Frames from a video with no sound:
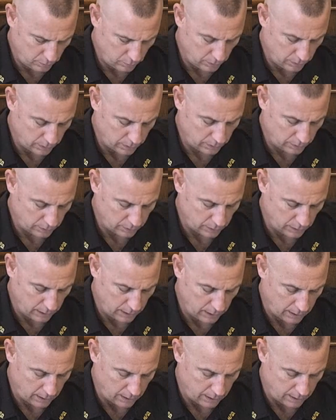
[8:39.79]
was,
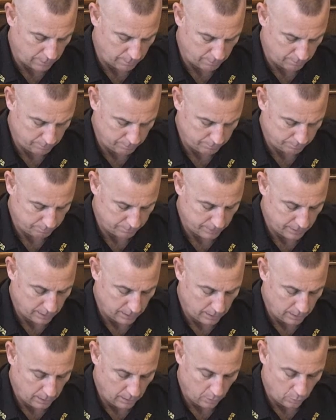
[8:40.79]
um,
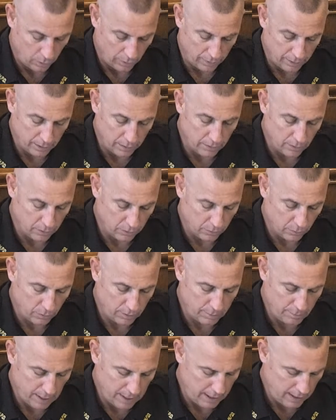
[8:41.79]
well, the, the,
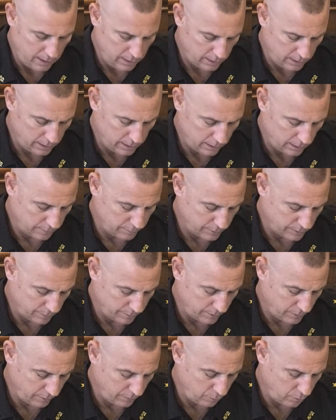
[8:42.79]
three main, it comes
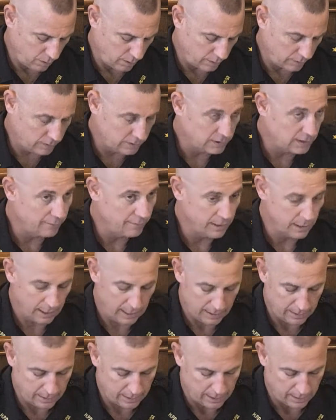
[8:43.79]
up to
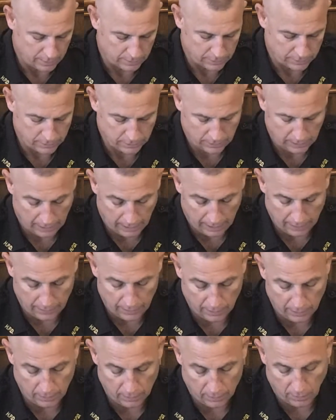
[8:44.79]
478,000 and
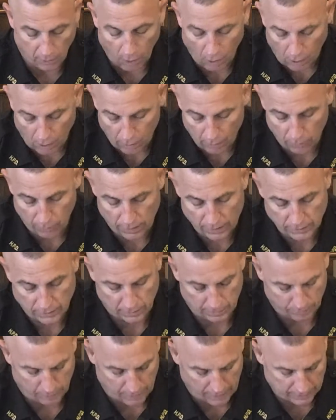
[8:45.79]
the, all the rest
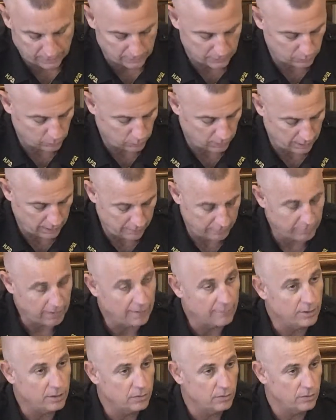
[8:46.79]
of the projects were like
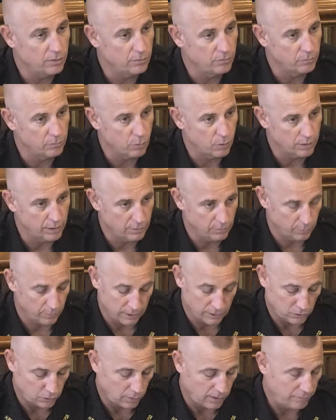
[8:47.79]

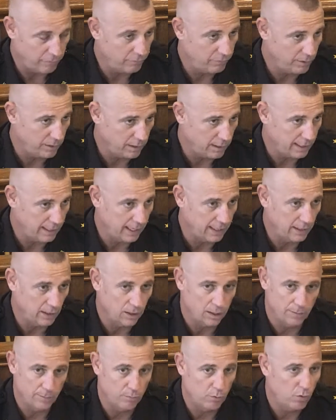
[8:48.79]
543. So I felt like I
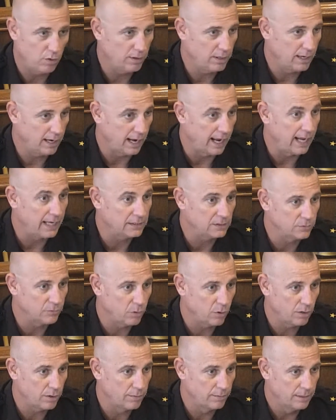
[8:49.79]
cut more than I asked
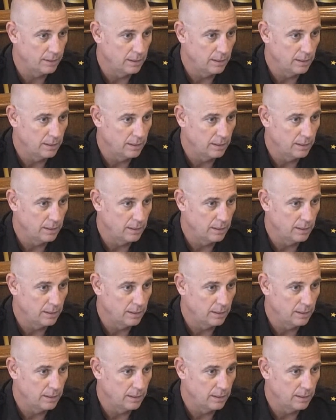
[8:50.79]
for